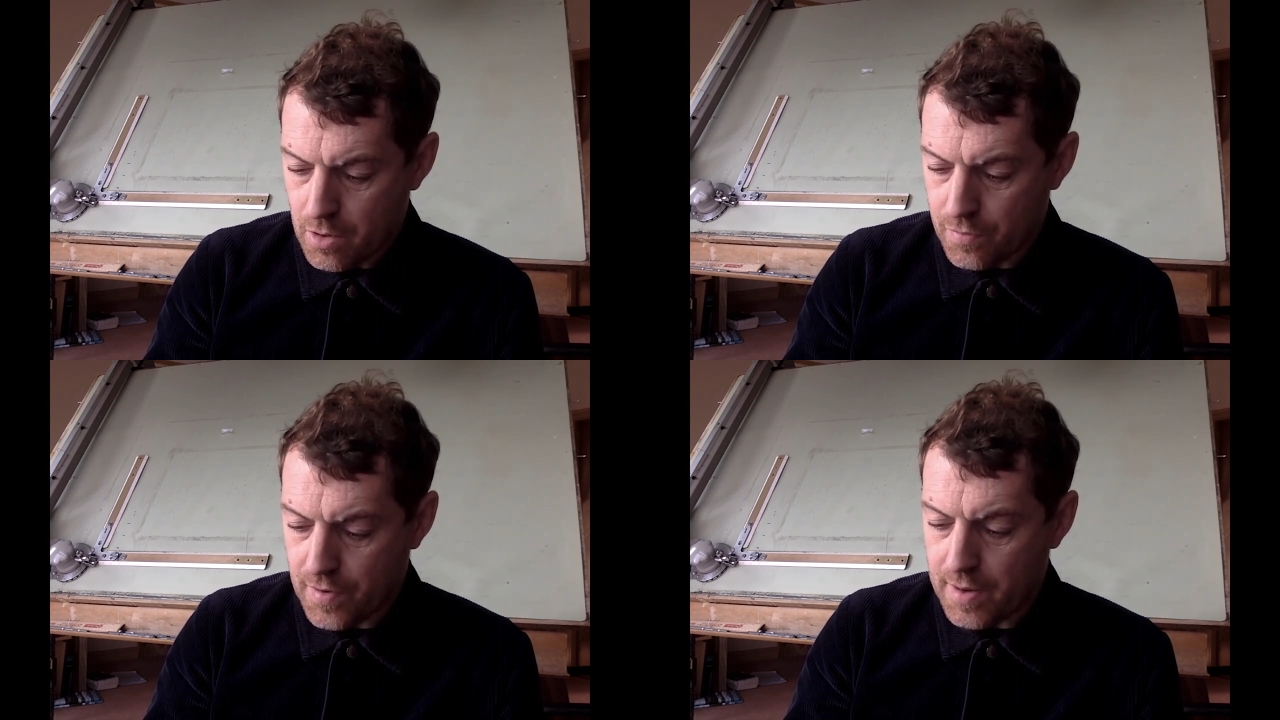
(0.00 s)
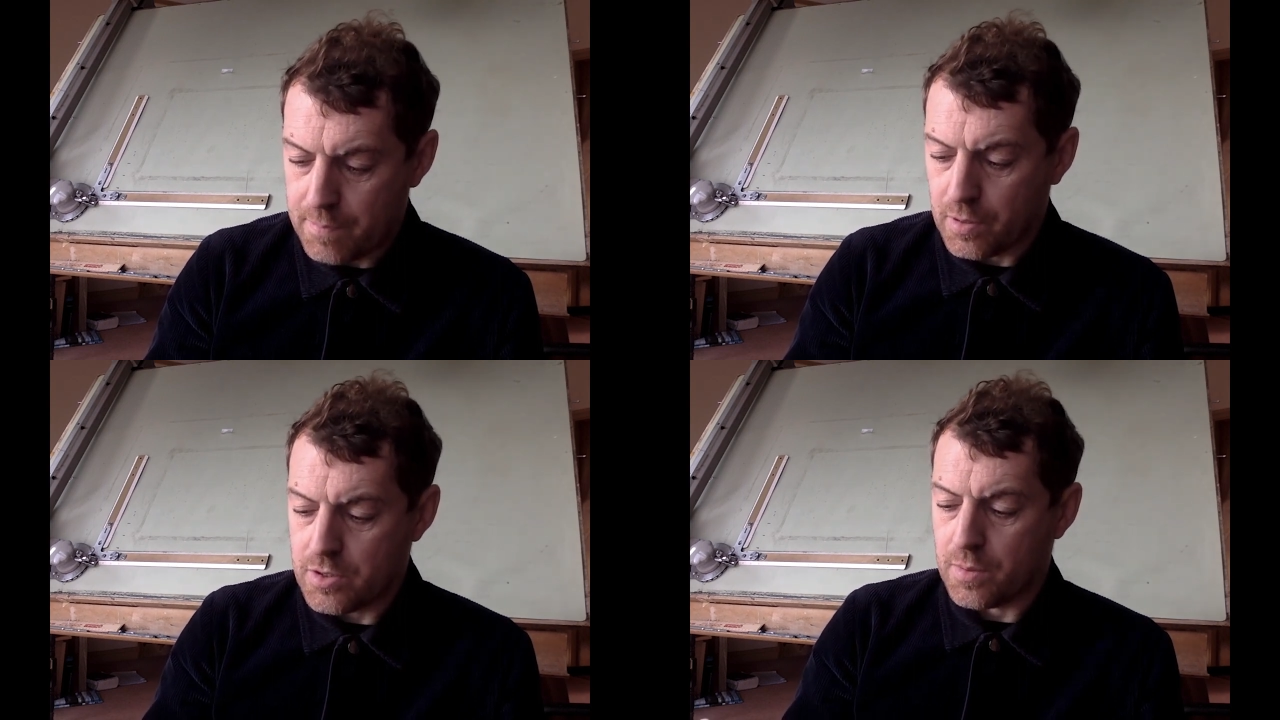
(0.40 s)
Your
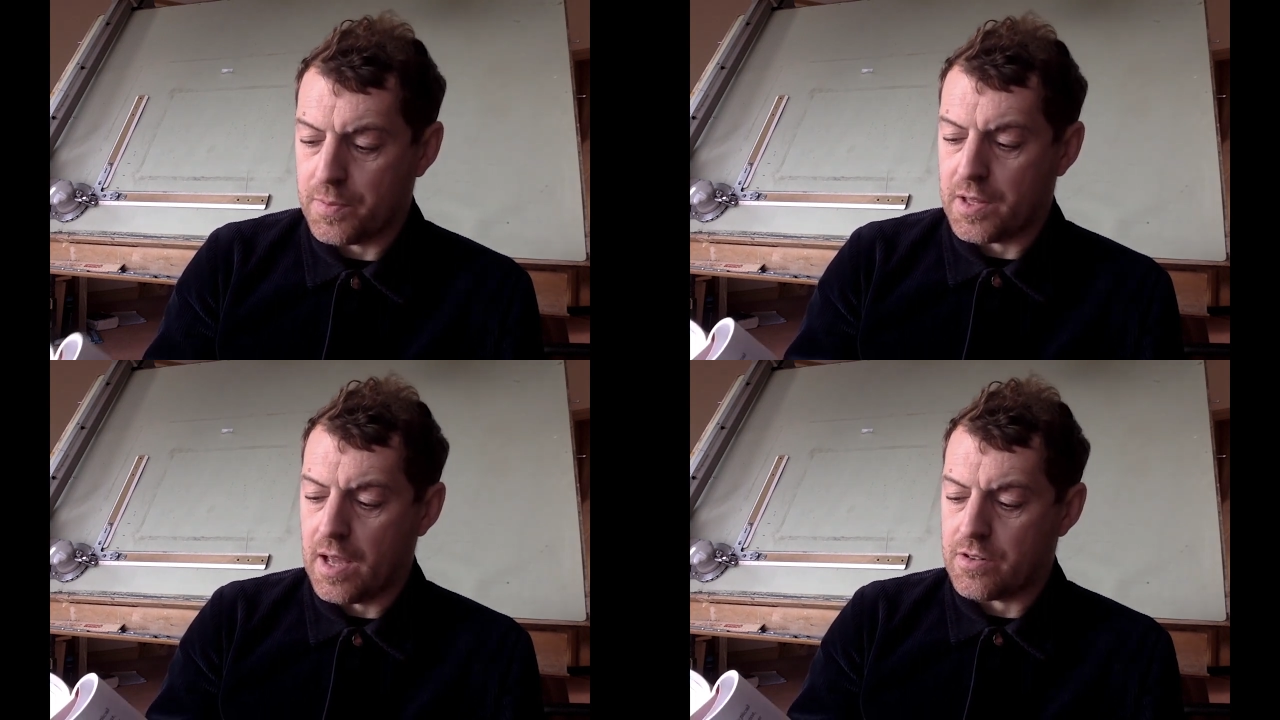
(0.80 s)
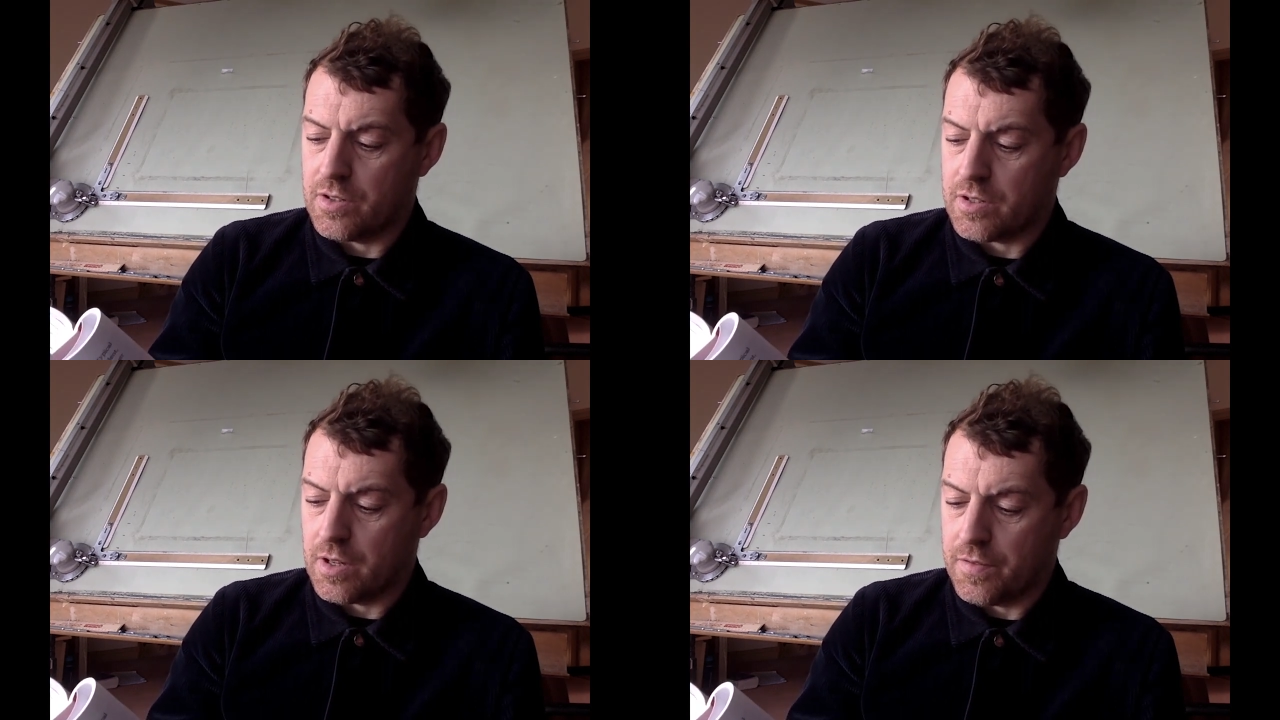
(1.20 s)
friend pulls up at the
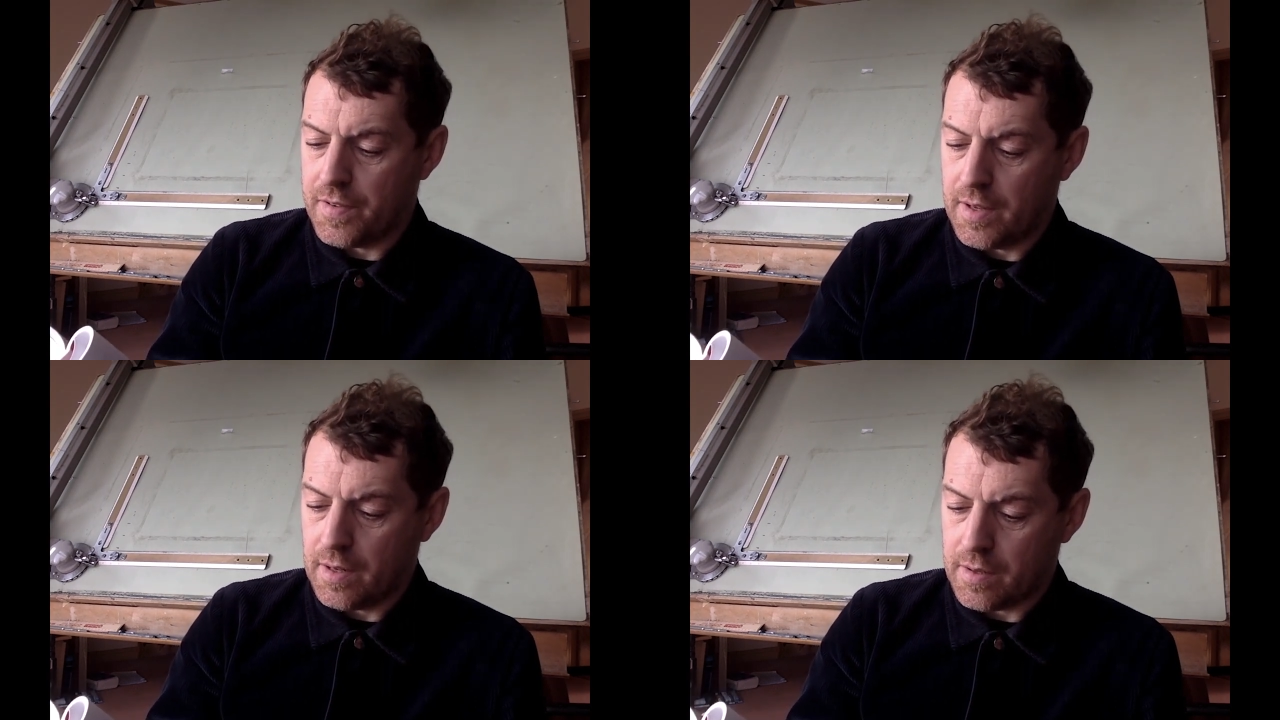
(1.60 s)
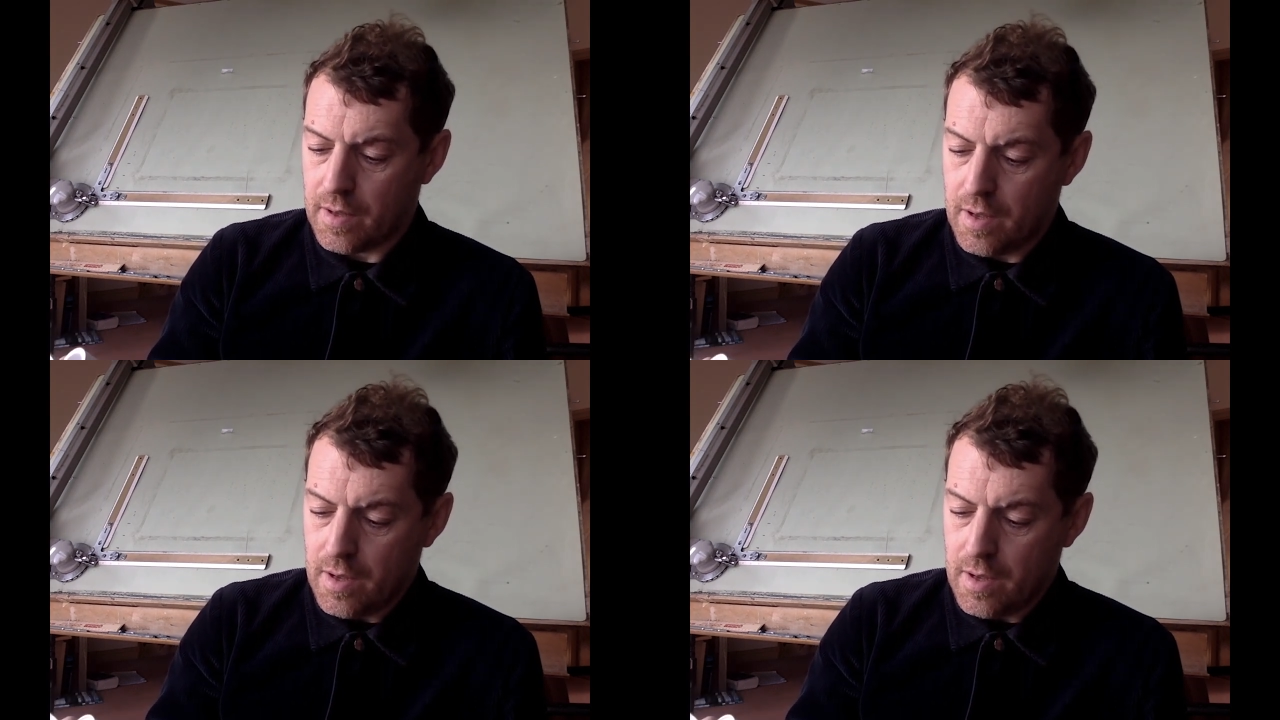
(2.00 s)
entrance to the field,